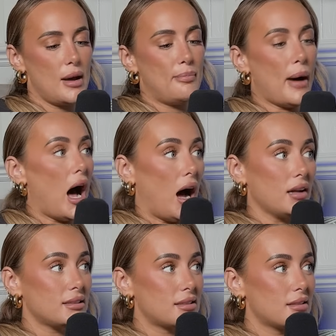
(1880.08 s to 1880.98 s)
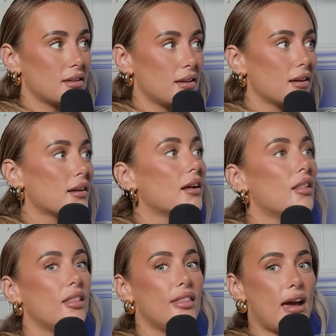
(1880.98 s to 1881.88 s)
But
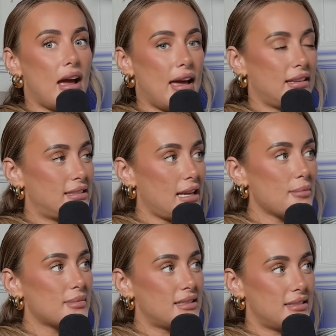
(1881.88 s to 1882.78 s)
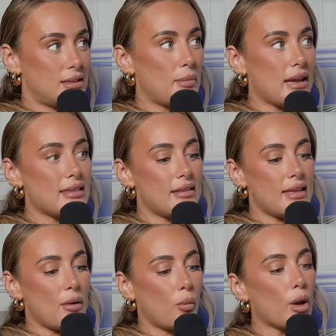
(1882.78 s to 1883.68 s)
there seems to be that
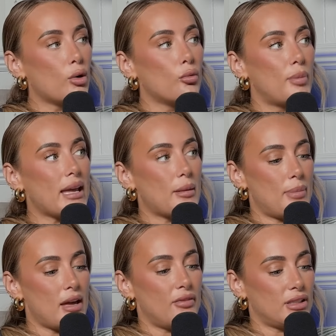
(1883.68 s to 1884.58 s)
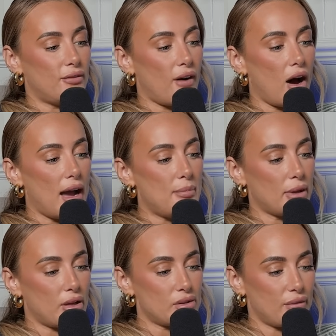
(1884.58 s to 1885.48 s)
there will be a bit of a divide
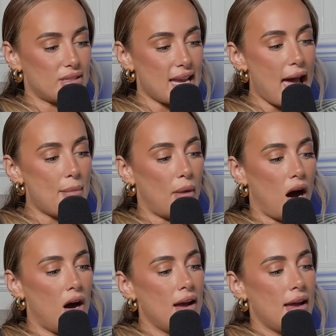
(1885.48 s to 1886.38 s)
because obviously Emily